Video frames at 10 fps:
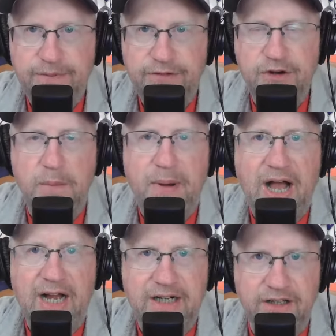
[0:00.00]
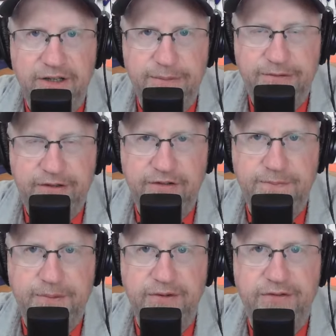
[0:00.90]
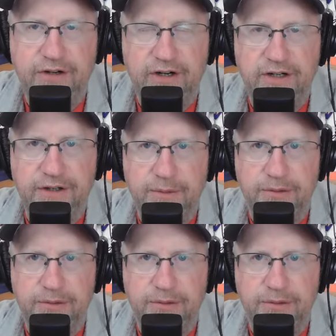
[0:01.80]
Snowpocalypse has pushed our little